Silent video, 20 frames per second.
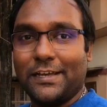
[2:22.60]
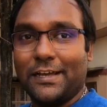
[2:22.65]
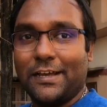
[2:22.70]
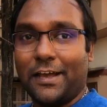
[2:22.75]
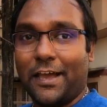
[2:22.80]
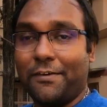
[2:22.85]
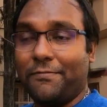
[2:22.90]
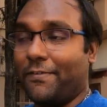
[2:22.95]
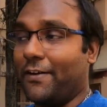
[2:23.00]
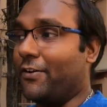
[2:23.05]

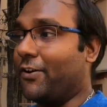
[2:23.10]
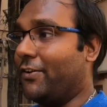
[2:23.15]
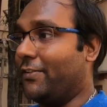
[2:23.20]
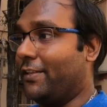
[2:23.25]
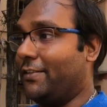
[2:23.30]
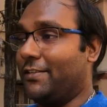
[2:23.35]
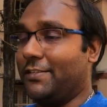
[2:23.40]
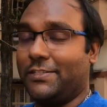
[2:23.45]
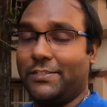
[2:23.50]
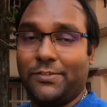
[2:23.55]
I found out
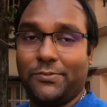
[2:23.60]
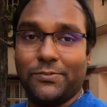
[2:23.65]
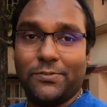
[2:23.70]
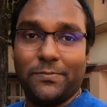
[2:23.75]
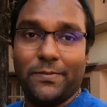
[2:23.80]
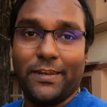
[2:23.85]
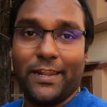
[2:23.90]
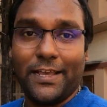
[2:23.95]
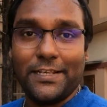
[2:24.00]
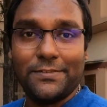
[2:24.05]
that this used
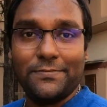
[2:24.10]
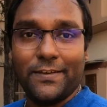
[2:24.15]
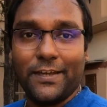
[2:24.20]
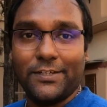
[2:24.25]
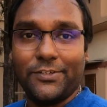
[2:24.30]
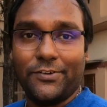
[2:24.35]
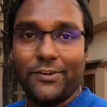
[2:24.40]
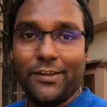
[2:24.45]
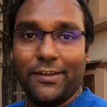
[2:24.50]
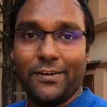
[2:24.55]
to be an ice
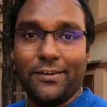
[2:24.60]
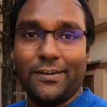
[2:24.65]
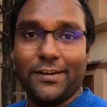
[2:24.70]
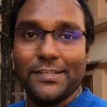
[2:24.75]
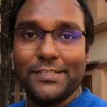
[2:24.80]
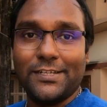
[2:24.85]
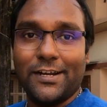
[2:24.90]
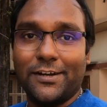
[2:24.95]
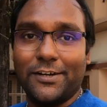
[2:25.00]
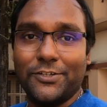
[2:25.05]
factory here.
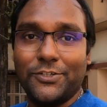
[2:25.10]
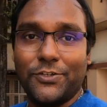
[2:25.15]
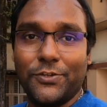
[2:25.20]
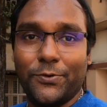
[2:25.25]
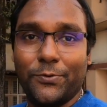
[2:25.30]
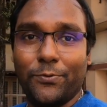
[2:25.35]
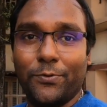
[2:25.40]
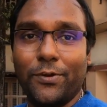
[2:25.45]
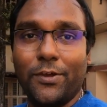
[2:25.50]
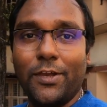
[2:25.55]
I started
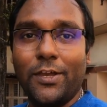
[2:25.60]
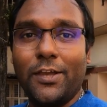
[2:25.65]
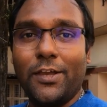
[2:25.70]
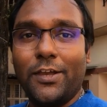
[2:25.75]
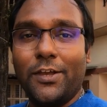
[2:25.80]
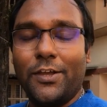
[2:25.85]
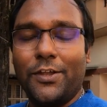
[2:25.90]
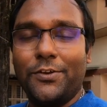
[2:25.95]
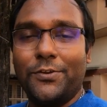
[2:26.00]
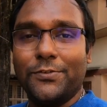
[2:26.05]
to
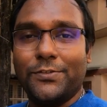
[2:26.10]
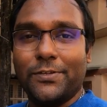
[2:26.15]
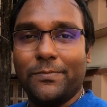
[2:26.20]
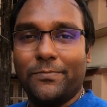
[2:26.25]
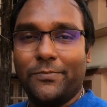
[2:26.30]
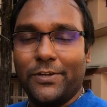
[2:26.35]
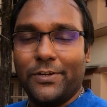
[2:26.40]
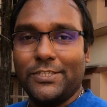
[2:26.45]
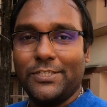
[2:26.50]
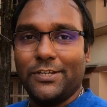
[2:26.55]
do
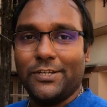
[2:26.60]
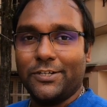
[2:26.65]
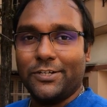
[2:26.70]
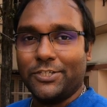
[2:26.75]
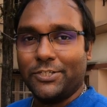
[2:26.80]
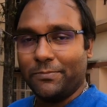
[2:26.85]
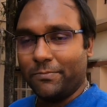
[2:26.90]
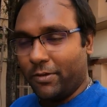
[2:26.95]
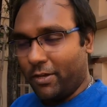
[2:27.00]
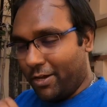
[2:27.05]
some
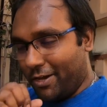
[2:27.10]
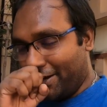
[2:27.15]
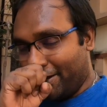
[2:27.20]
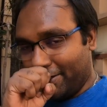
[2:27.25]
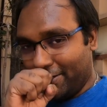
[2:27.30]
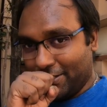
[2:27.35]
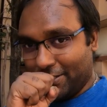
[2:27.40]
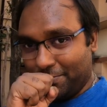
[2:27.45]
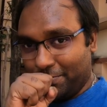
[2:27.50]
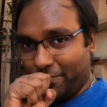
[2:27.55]
research
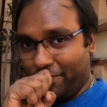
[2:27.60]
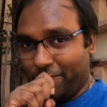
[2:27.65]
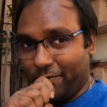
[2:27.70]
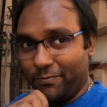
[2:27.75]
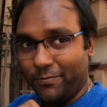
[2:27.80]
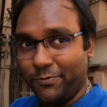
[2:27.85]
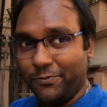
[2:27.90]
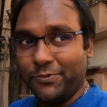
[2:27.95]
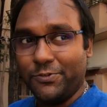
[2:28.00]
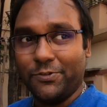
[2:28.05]
just before
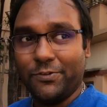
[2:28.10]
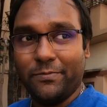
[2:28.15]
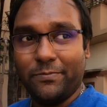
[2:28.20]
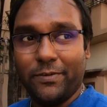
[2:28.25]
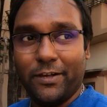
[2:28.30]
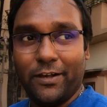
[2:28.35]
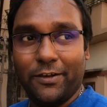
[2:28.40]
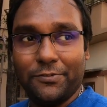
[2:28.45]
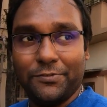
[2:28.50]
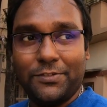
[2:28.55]
puja
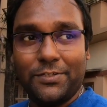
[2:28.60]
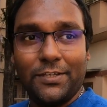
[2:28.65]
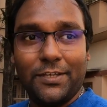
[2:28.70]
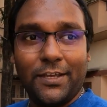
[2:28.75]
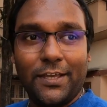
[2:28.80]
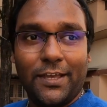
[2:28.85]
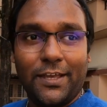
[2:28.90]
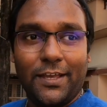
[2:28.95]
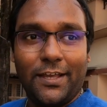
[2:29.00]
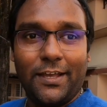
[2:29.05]
about
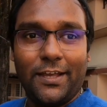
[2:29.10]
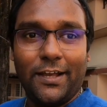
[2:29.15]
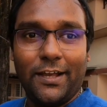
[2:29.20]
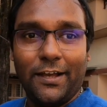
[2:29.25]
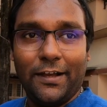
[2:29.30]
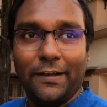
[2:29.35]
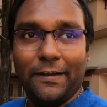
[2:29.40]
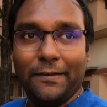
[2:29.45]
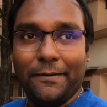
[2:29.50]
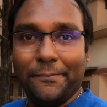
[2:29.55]

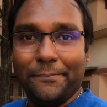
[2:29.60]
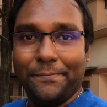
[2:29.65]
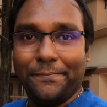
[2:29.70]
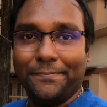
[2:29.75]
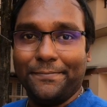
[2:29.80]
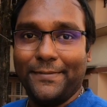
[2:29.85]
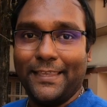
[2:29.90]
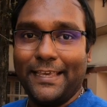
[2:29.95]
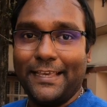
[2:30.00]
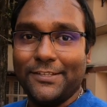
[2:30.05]

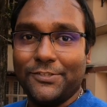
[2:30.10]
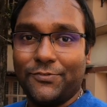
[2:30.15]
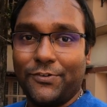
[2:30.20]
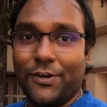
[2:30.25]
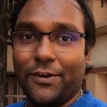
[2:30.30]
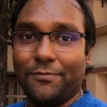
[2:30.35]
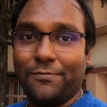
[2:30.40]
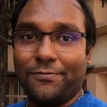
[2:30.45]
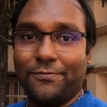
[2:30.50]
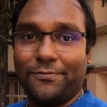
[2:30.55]
the
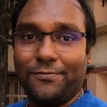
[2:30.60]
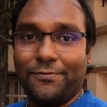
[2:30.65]
history of